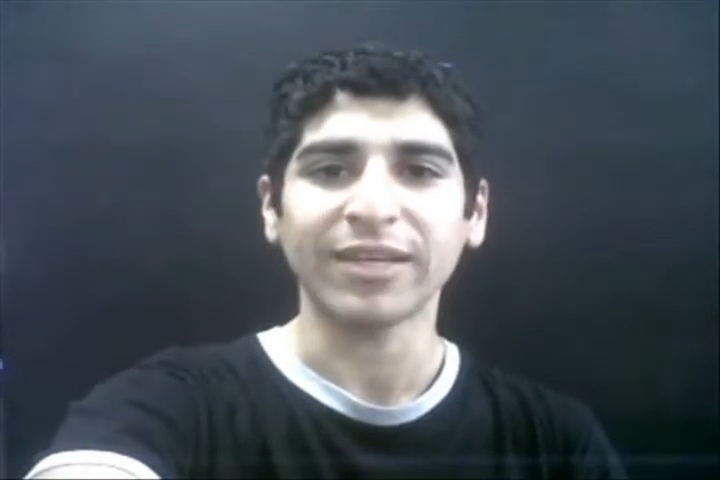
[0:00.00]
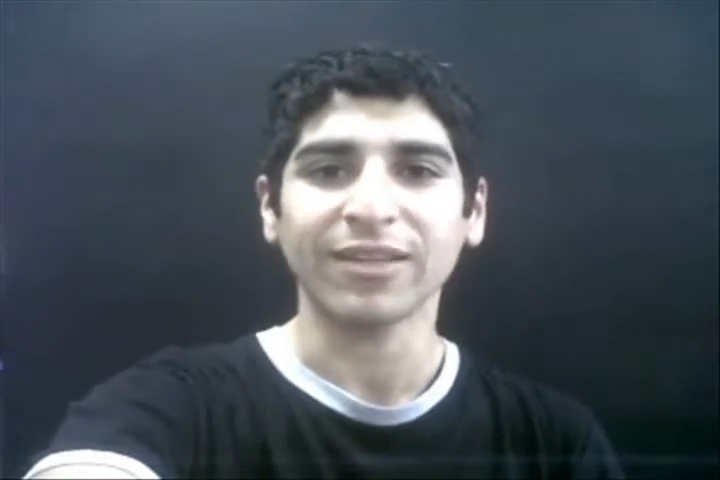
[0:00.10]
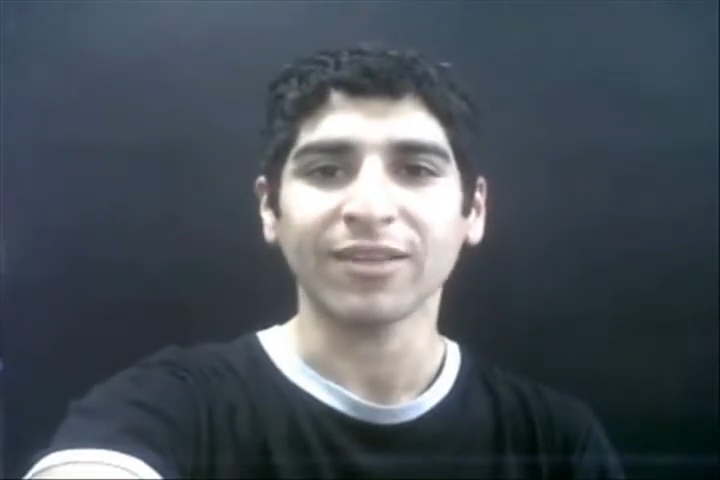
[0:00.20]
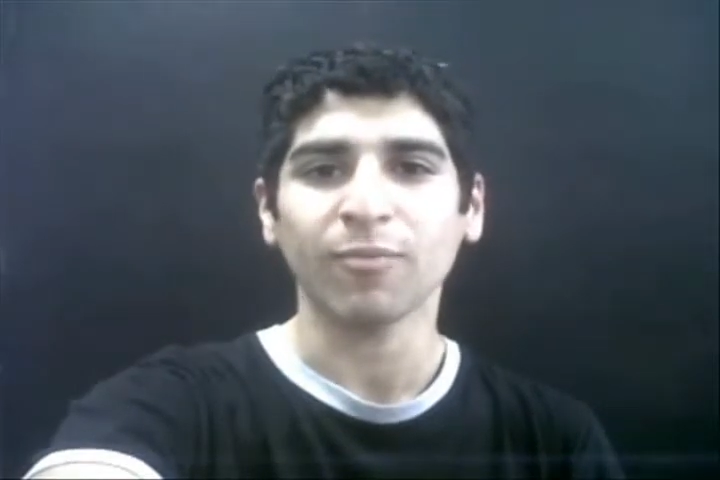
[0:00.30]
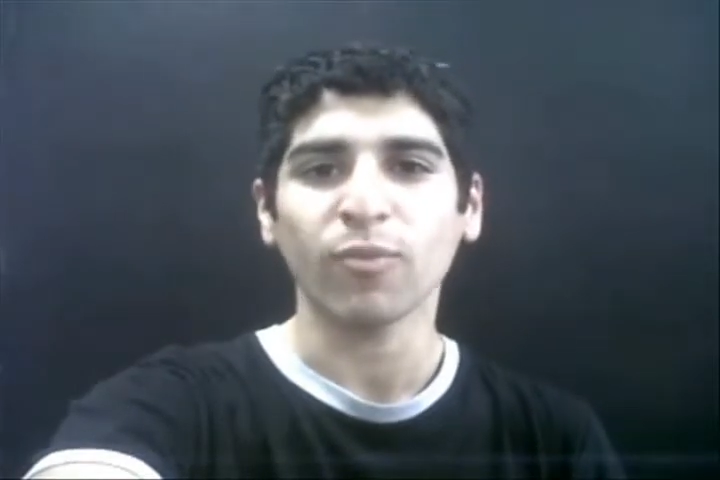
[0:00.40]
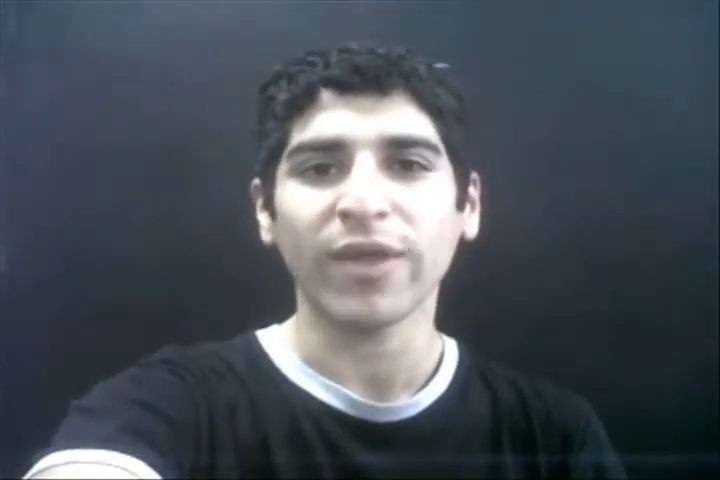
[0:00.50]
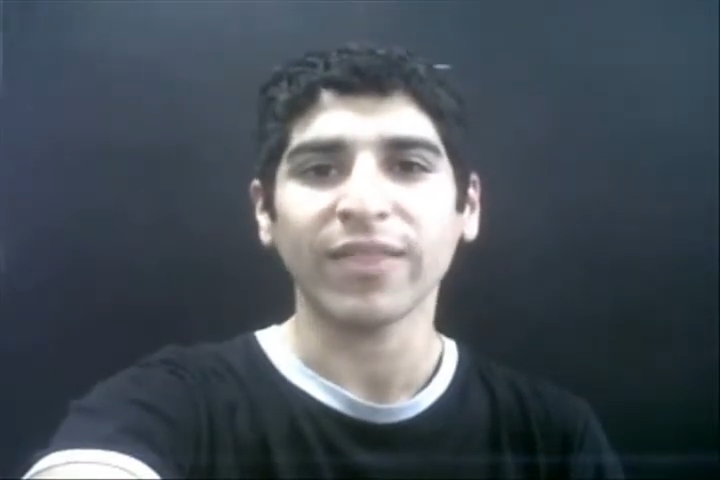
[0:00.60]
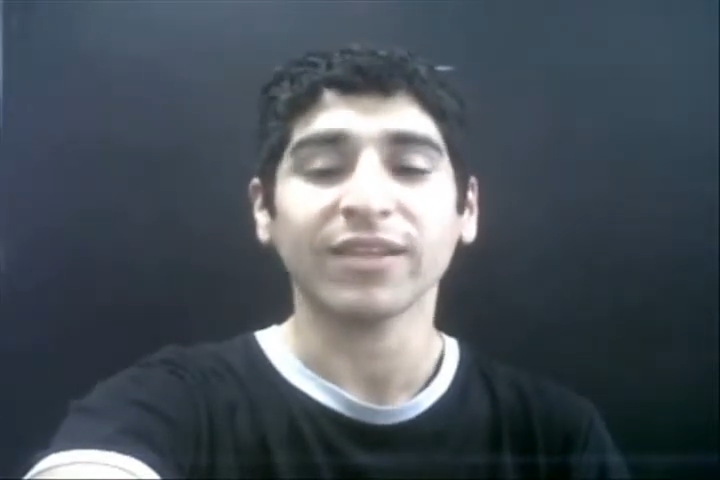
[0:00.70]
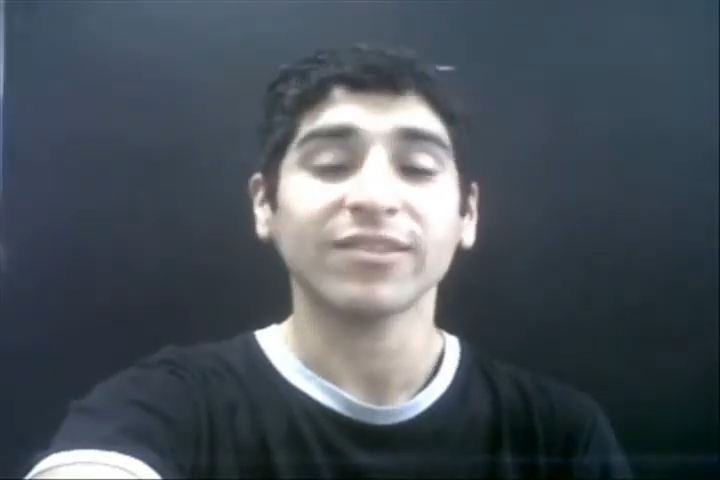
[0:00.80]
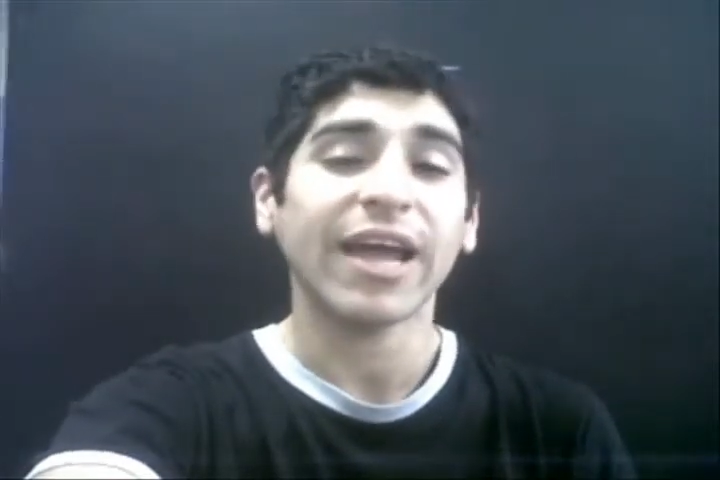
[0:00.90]
the way that a
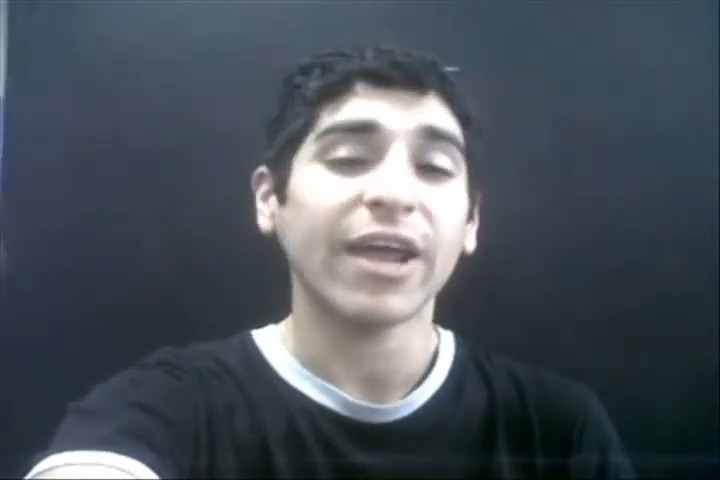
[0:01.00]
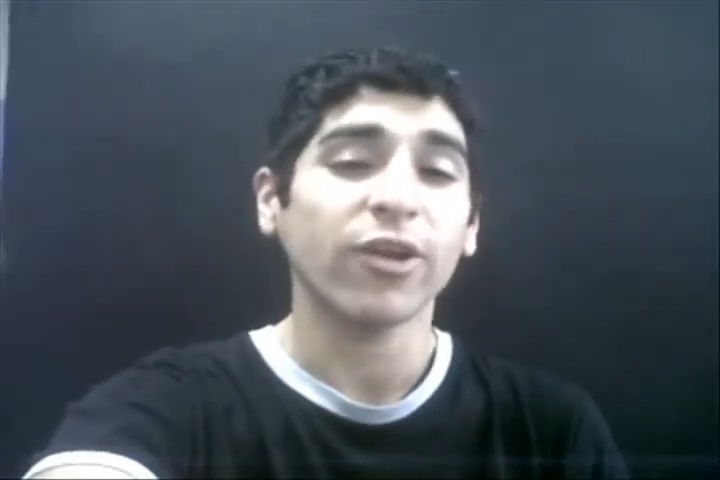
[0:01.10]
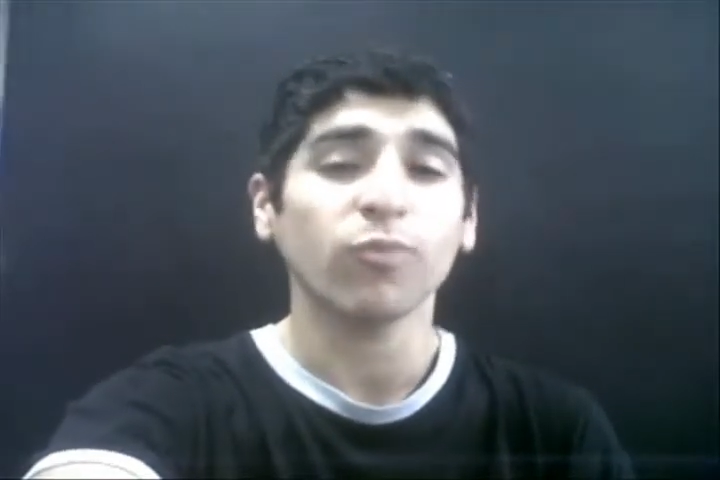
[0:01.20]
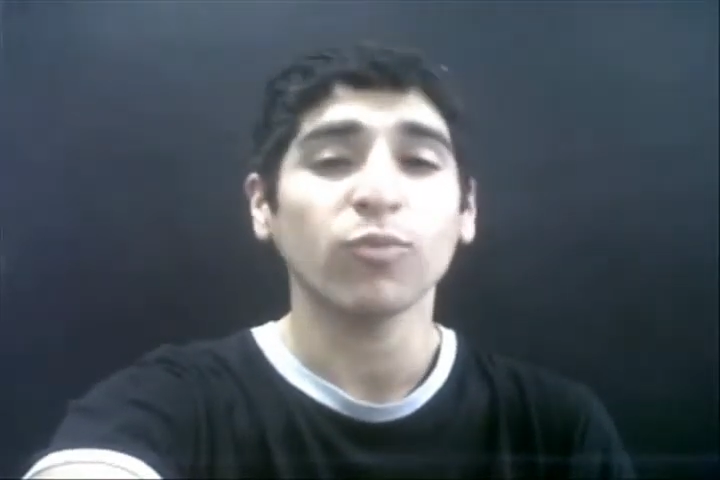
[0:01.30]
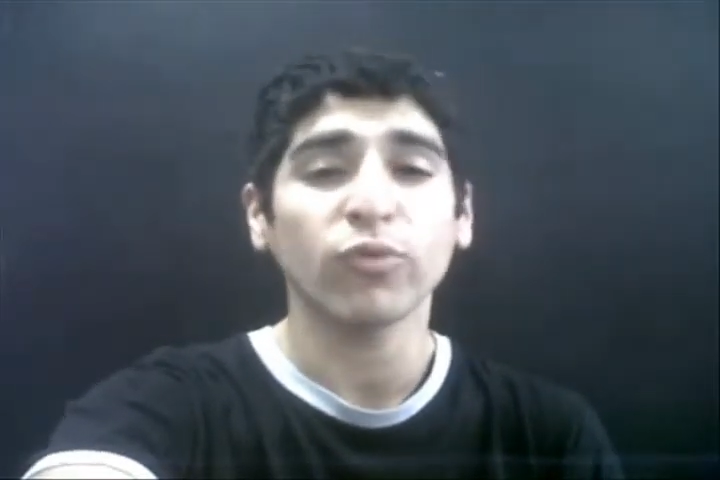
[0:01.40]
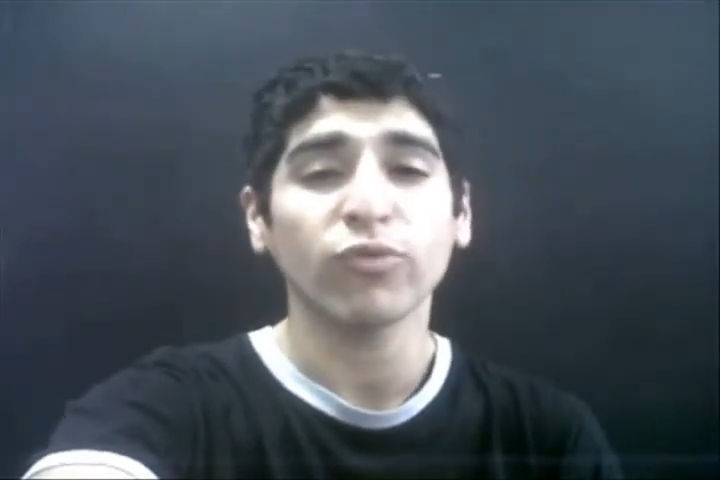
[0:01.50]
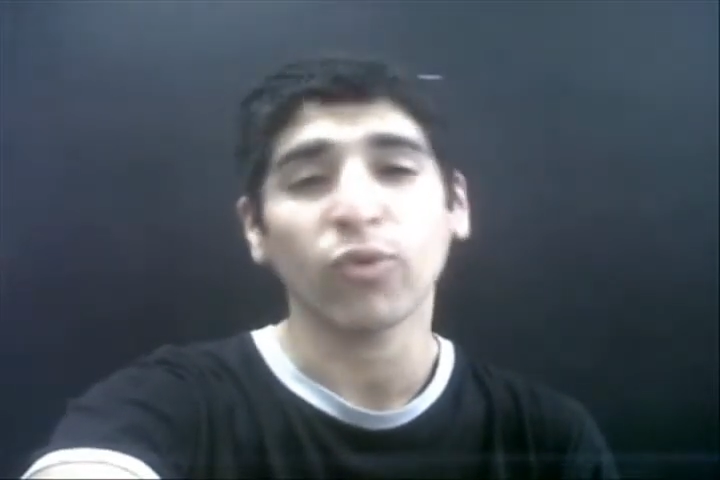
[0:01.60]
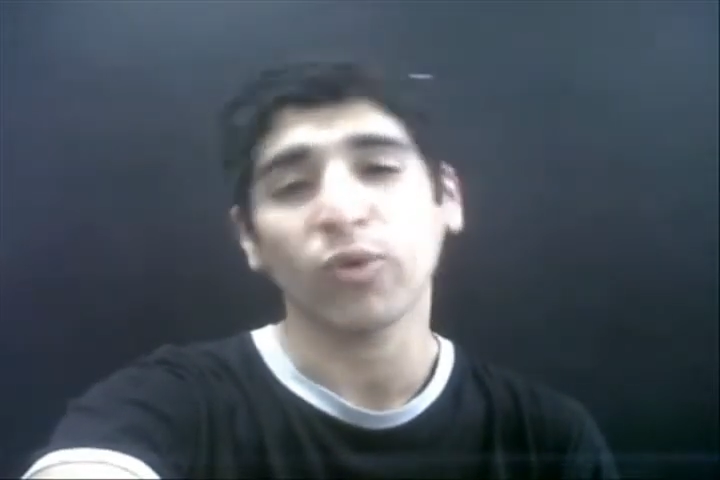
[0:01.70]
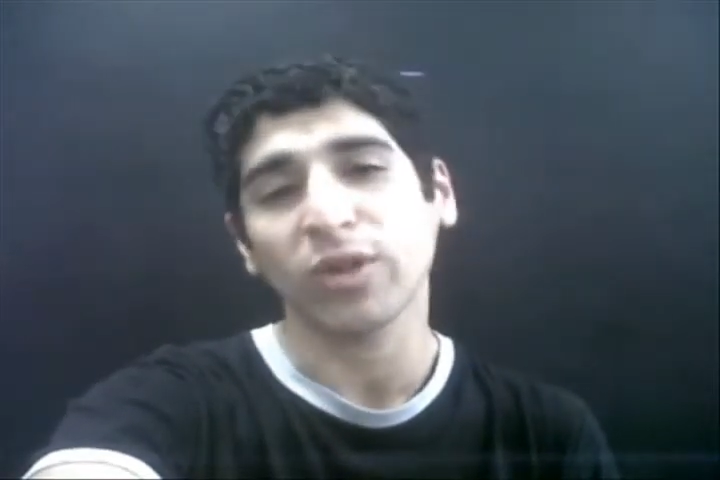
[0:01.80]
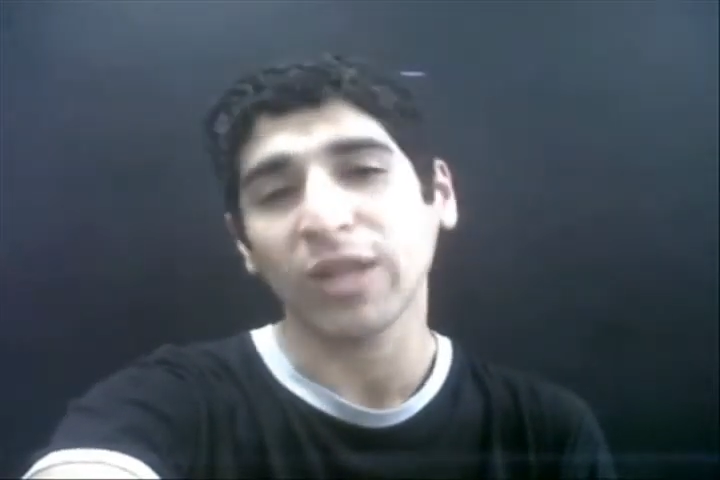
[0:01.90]
tiger moves or a
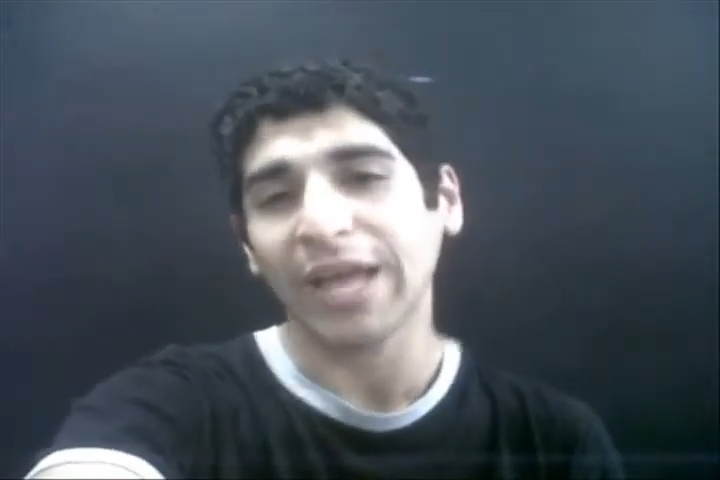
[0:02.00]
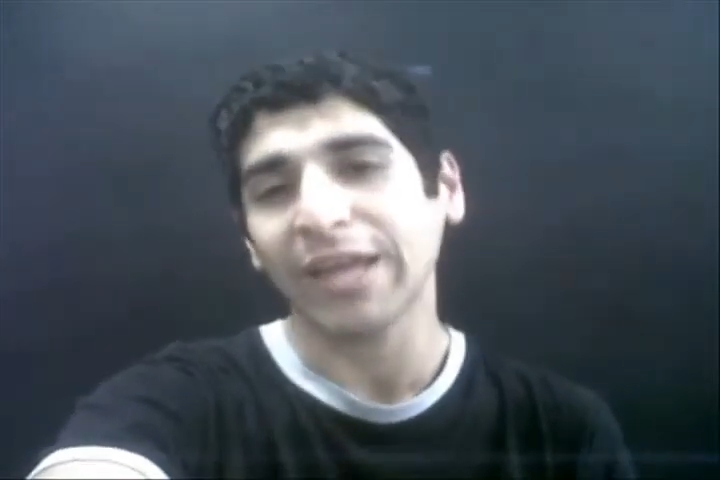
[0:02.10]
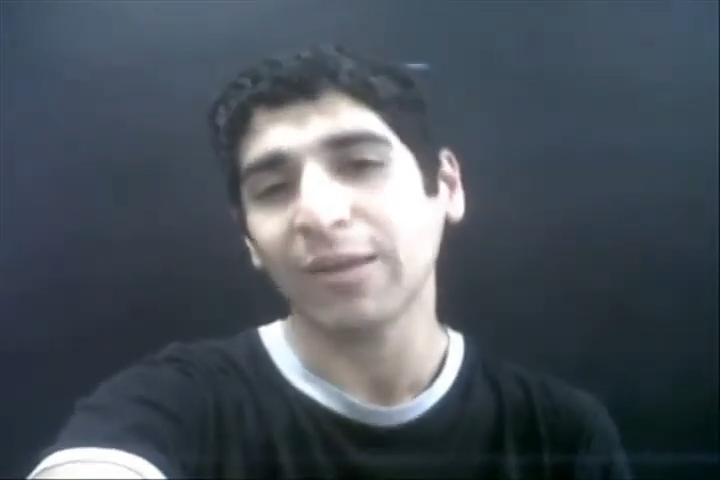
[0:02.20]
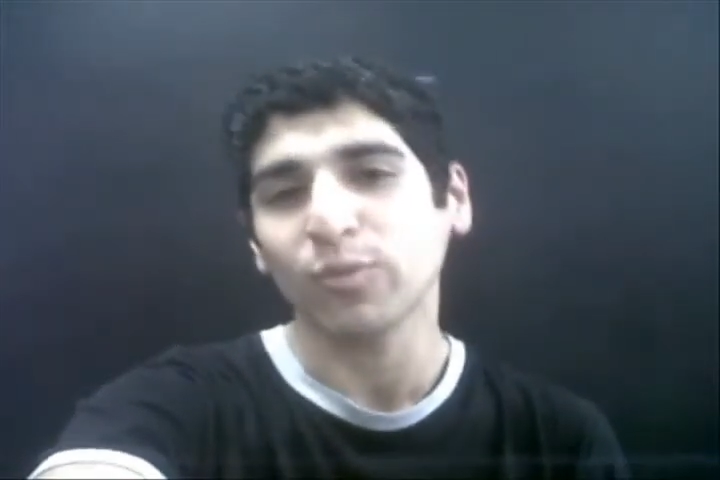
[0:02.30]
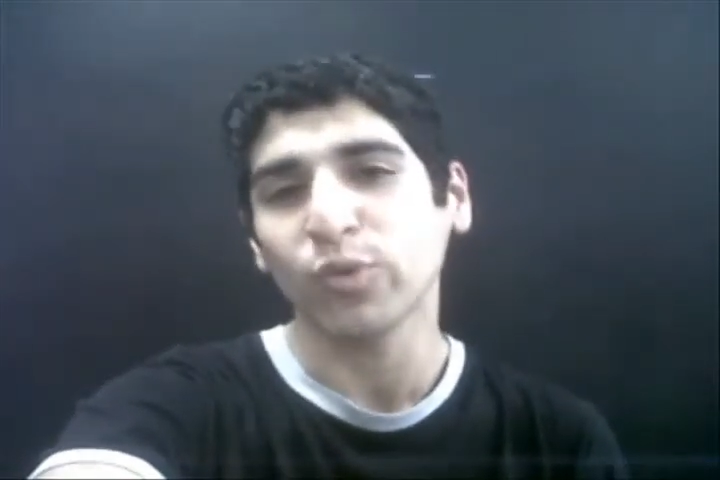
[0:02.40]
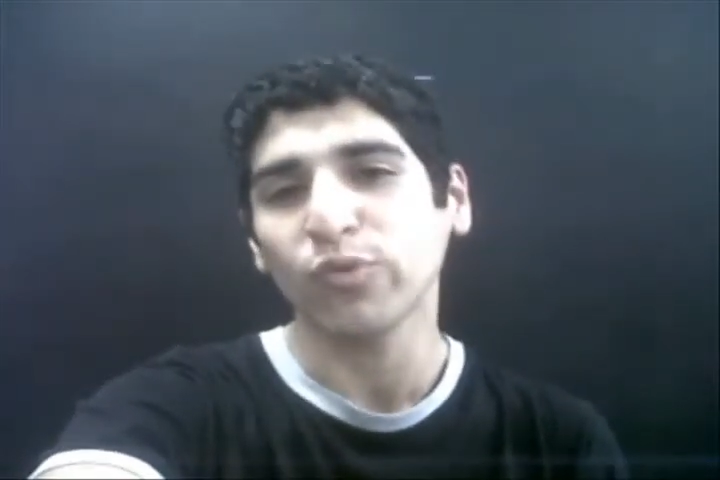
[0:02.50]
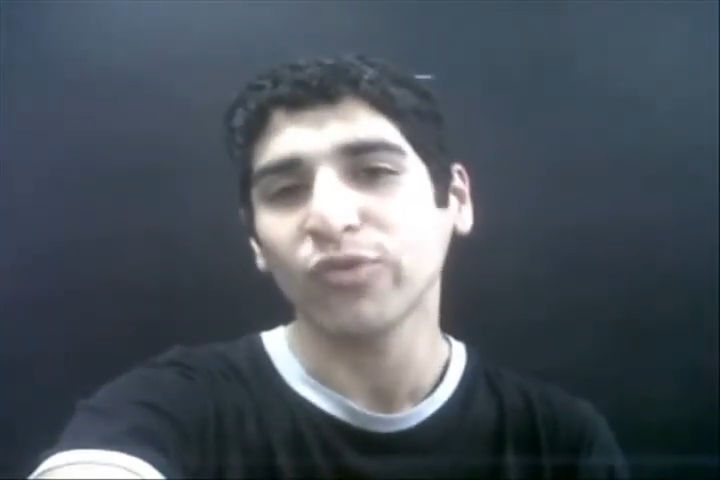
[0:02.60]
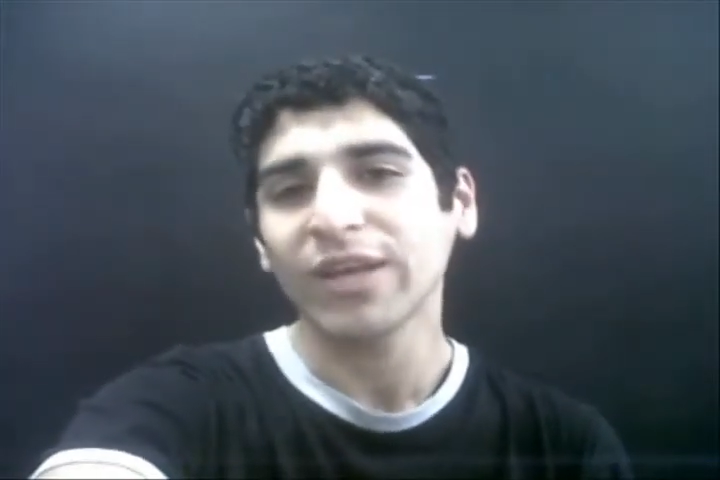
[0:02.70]
lion moves,